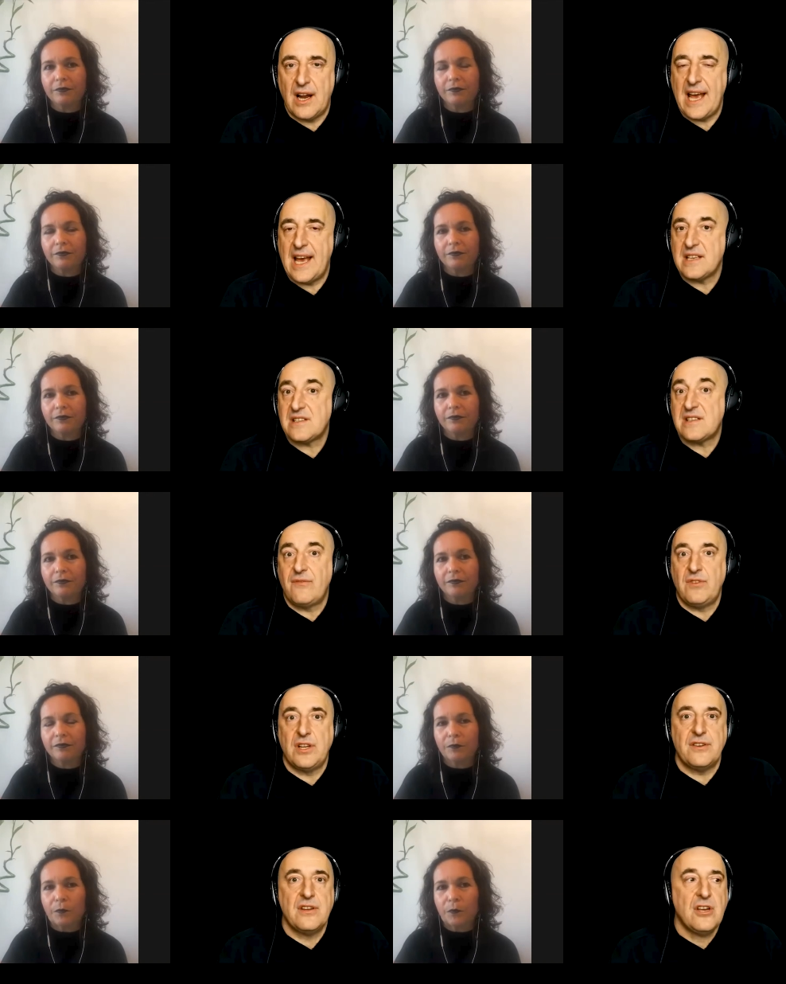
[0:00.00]
Speaker 1: as
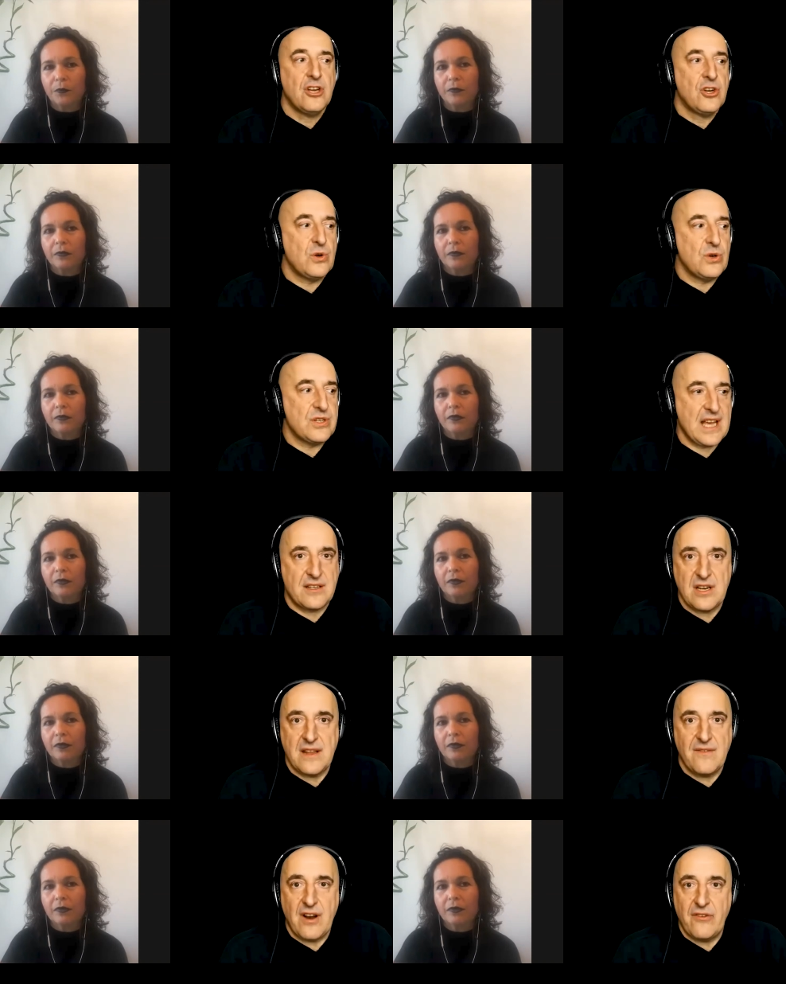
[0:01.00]
someone who is
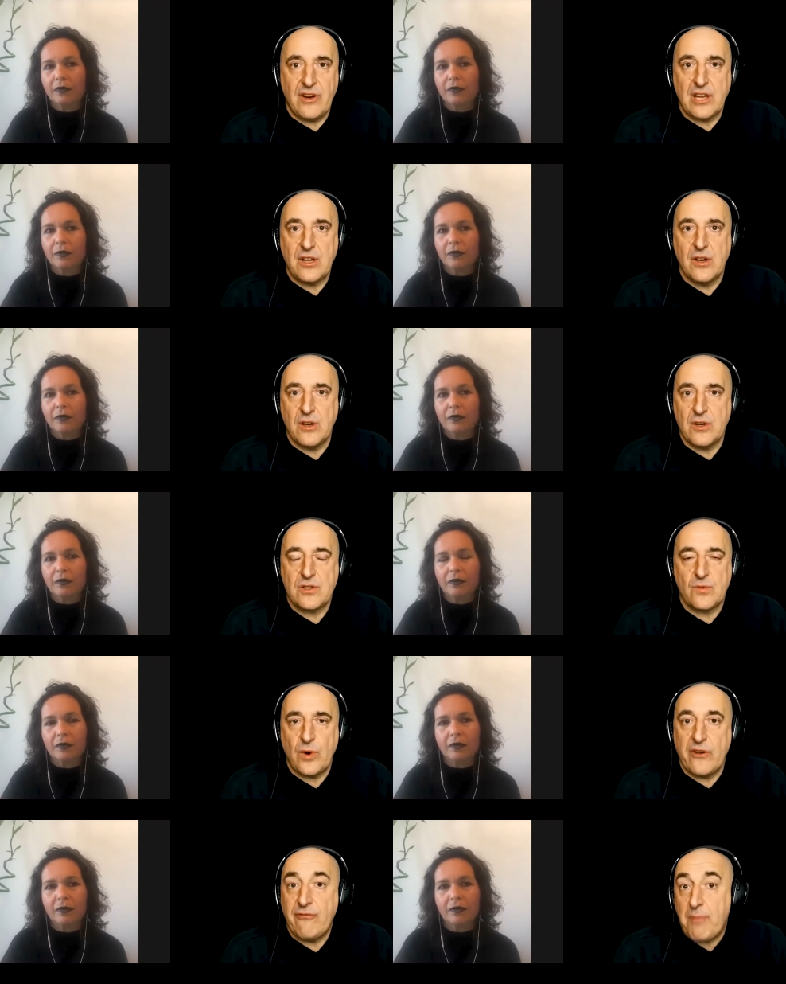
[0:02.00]
actually very good
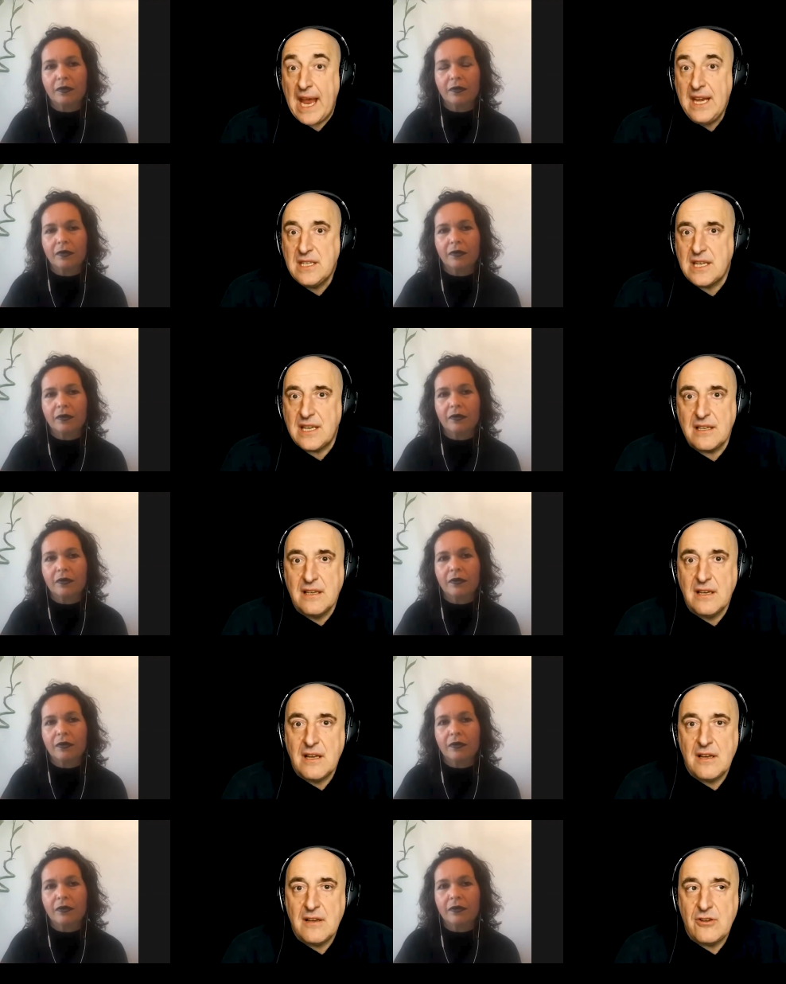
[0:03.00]
with painting.
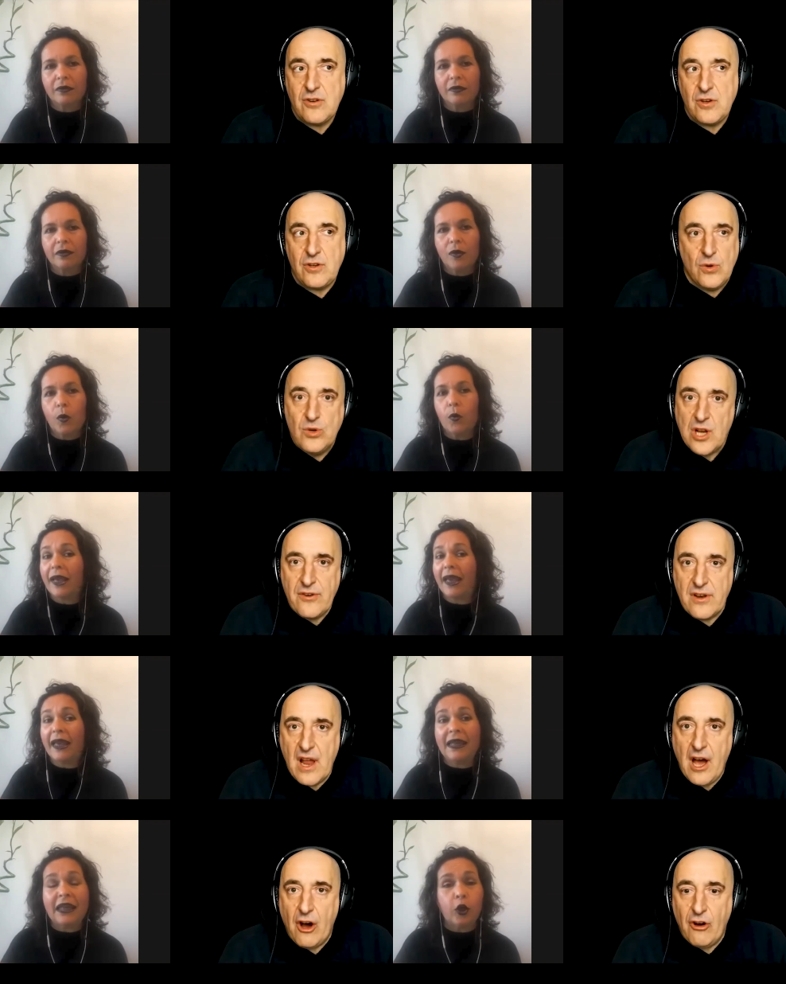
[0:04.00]
You don't
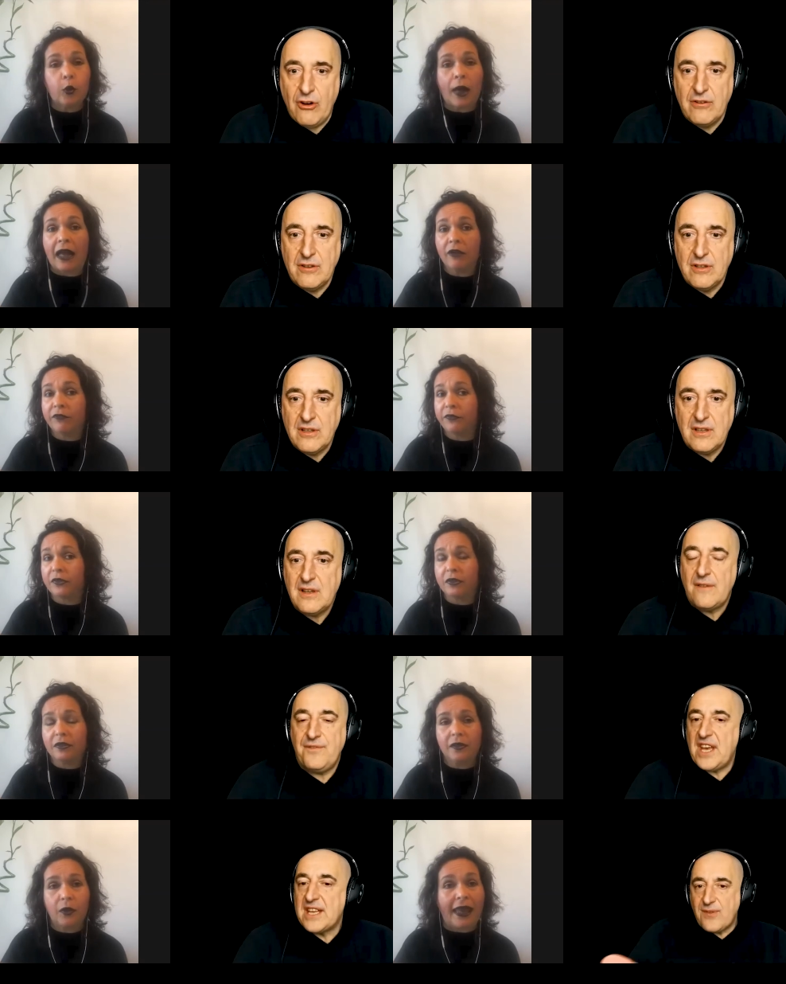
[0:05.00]
know.
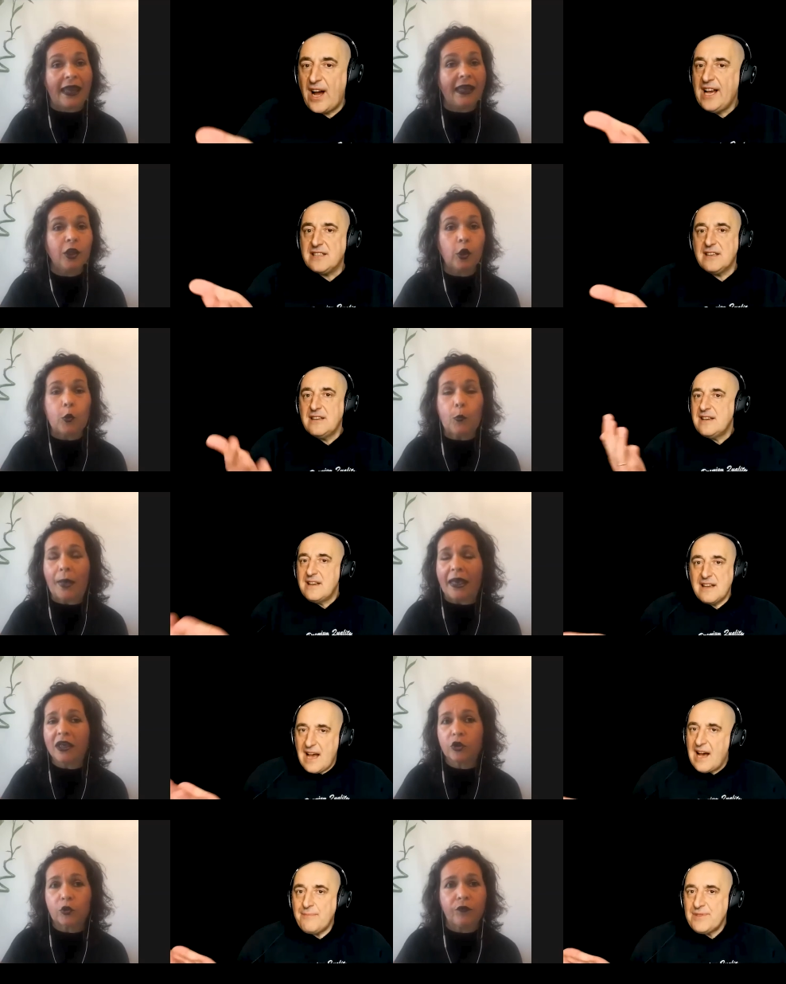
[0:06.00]
Speaker 2: craft. That's right. Any
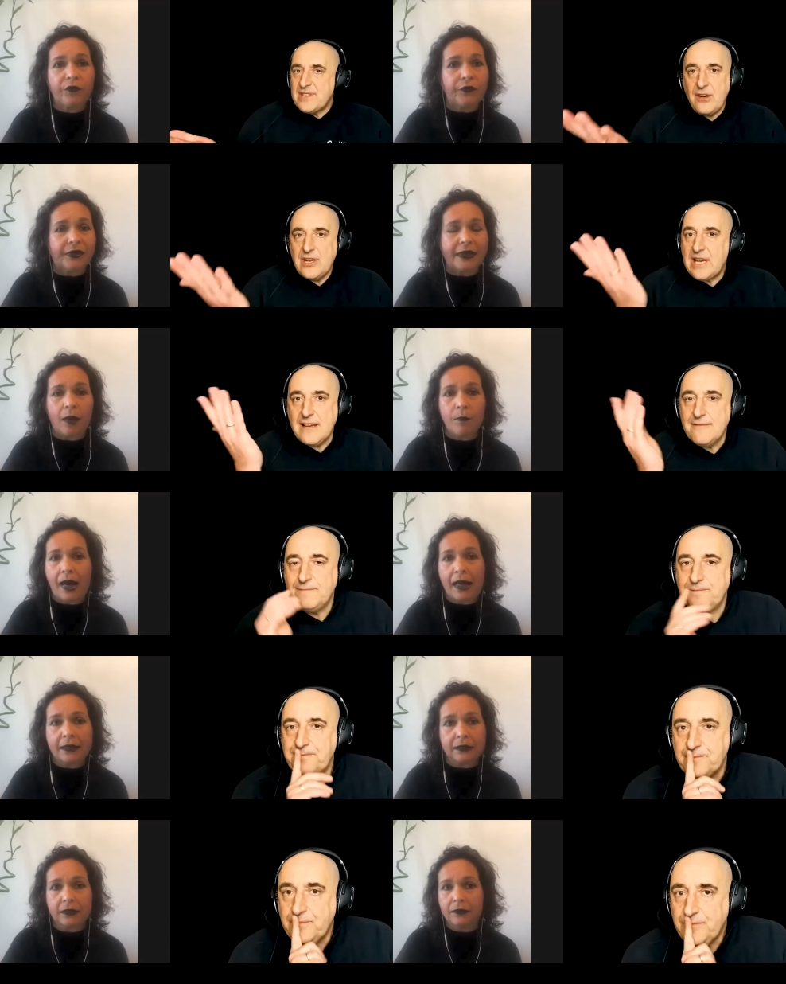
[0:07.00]
occupation Absolutely. for that
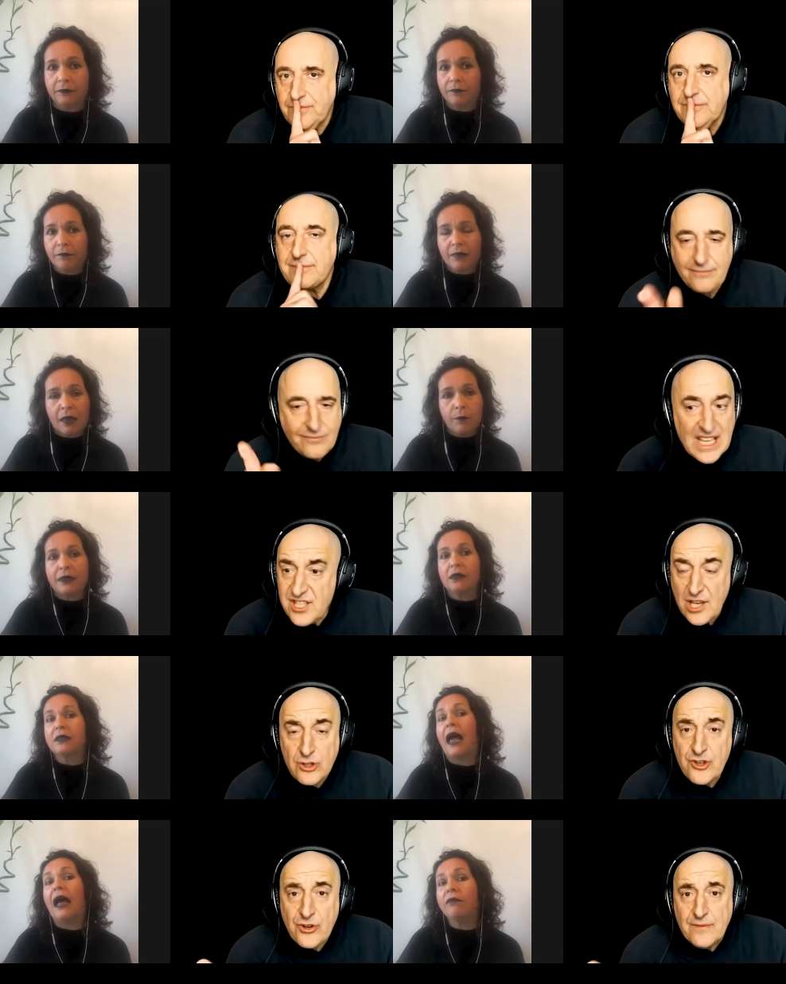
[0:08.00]
matter.
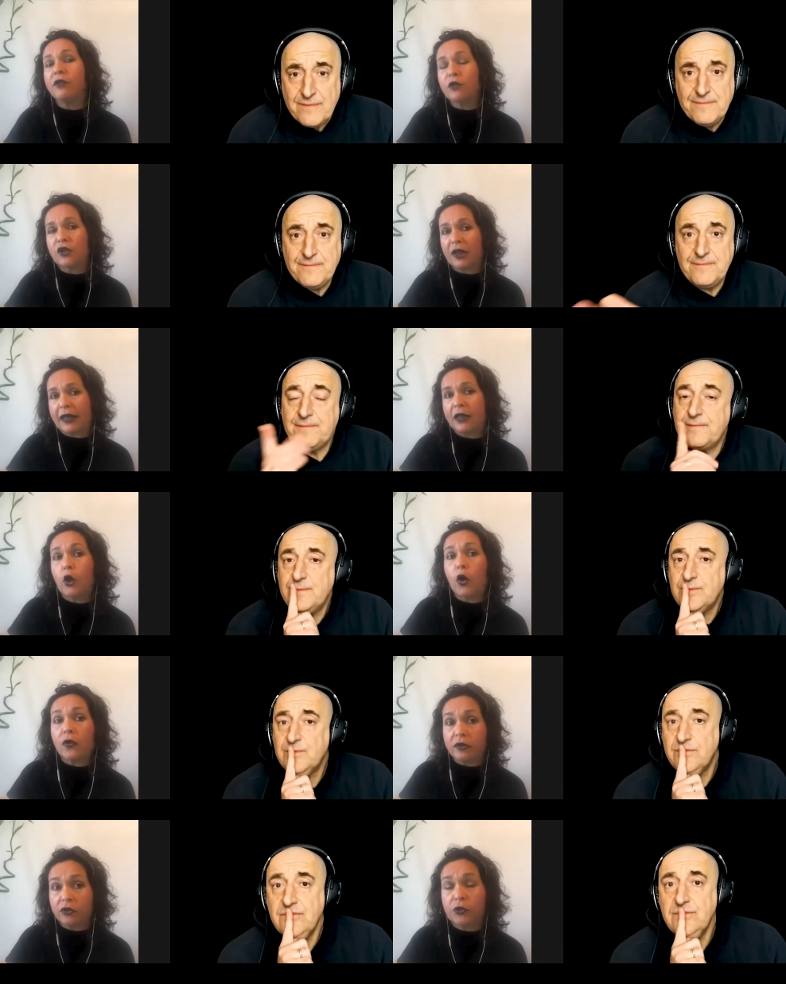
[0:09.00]
Because so to, I have to share
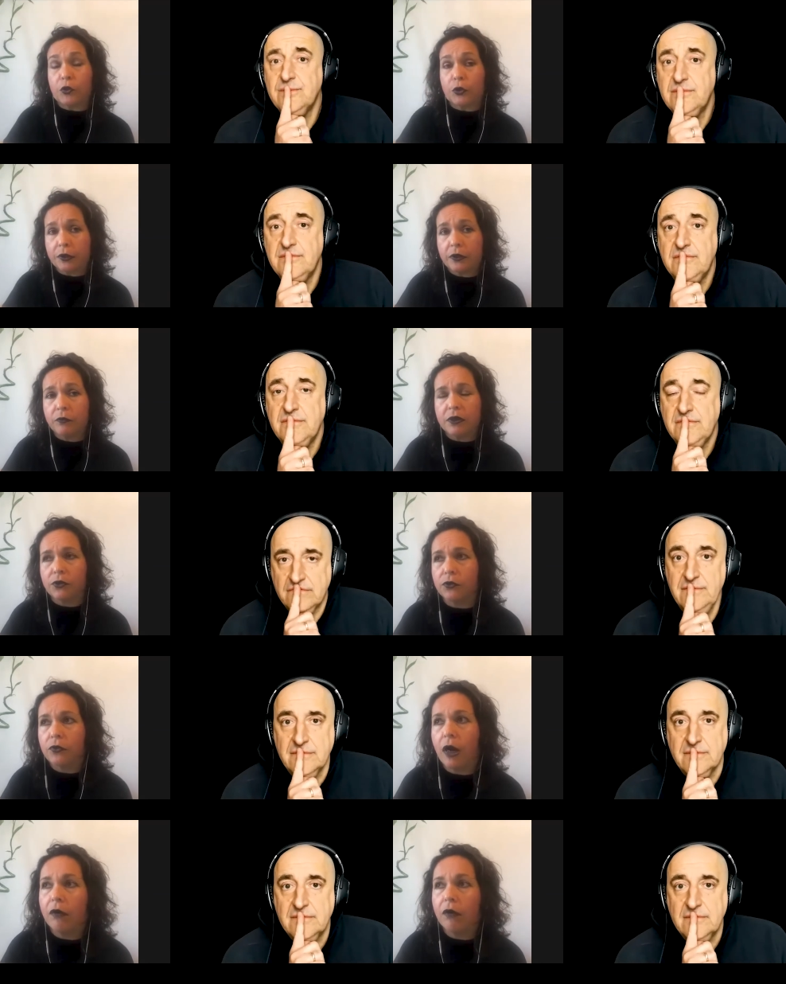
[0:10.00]
another story with you. Mm. I